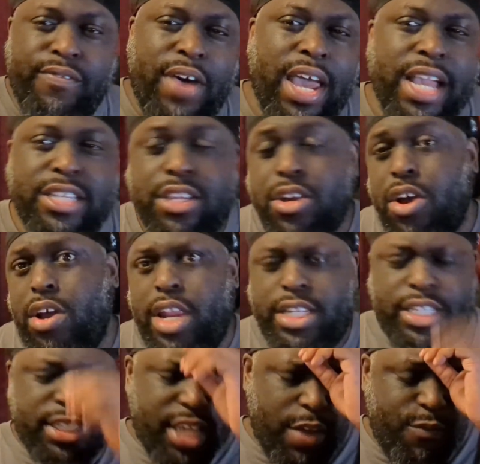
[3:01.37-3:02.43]
device, or
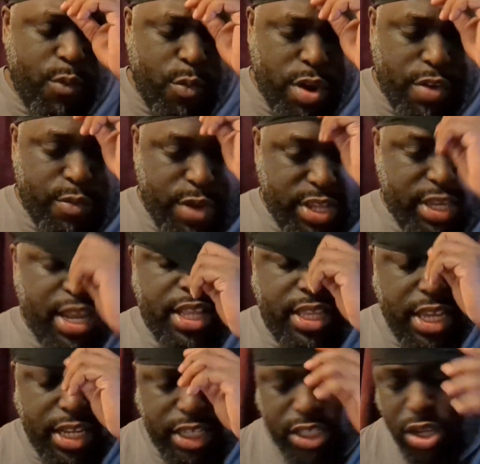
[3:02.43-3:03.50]
let's just say for whatever reason
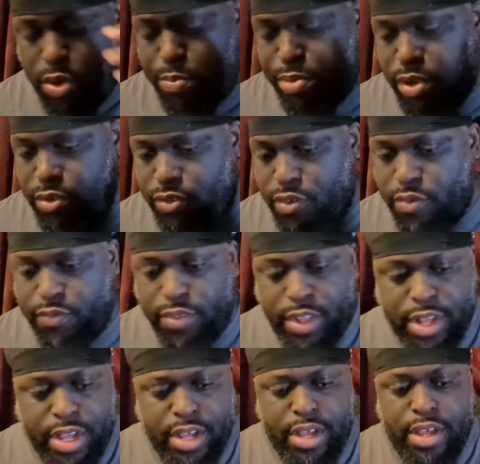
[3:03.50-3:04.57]
it didn't show Bluetooth
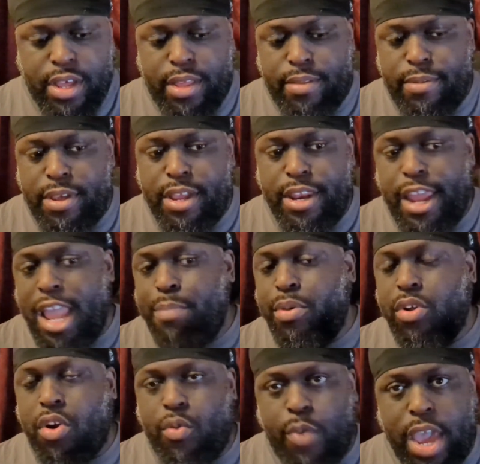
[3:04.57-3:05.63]

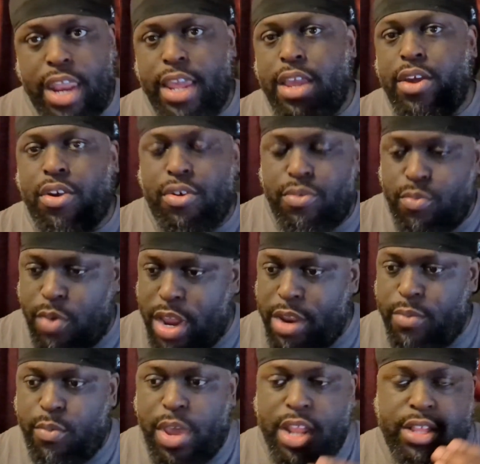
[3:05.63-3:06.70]
enabled or ready
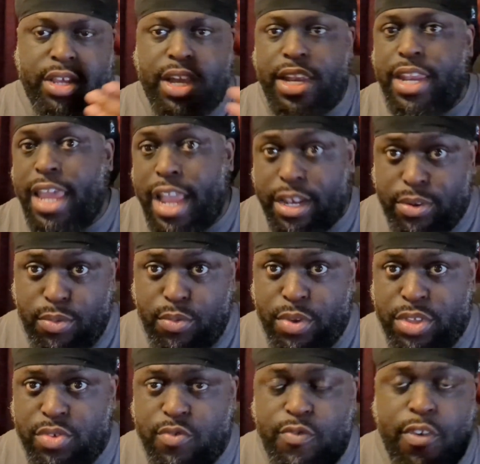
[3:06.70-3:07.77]
to connect
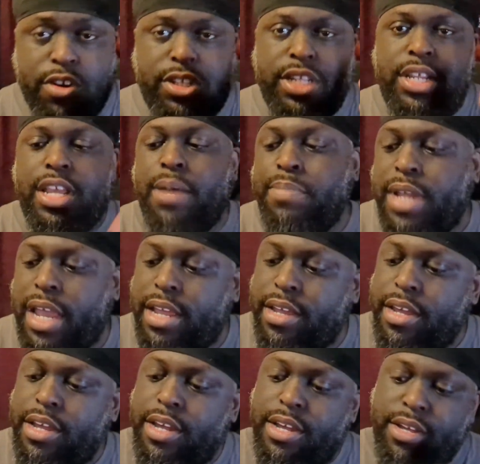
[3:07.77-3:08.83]
when you first did the
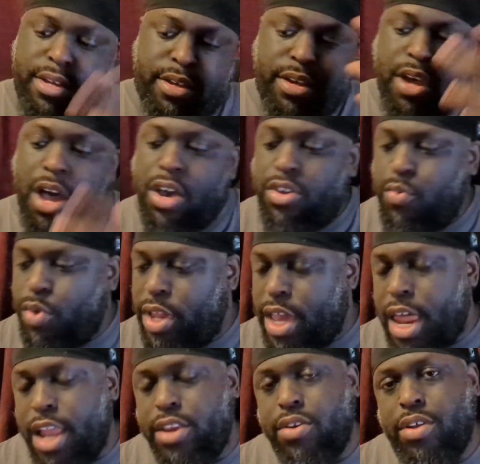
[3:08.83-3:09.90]
update. All you
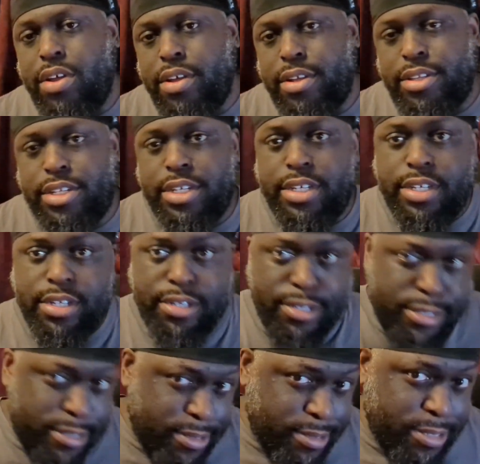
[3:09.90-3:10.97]
really got to do to